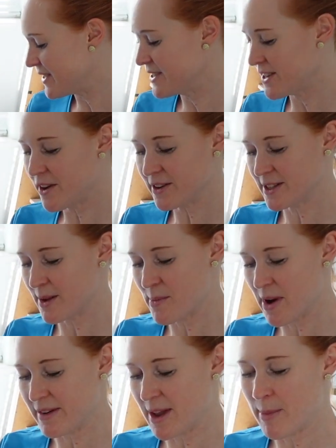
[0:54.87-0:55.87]
socks, I'm
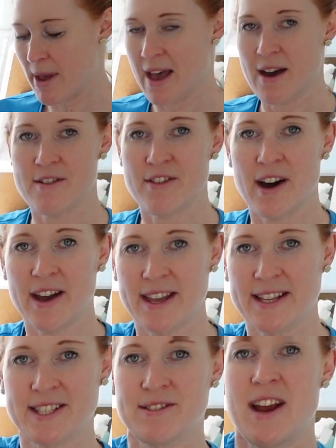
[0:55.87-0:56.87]
wearing a pair of
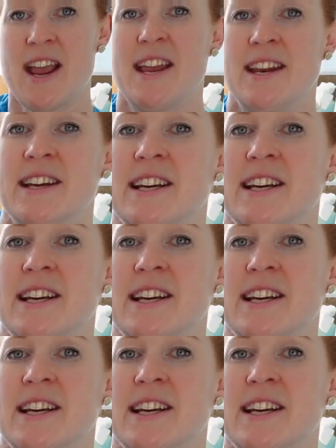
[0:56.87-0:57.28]
higher terrain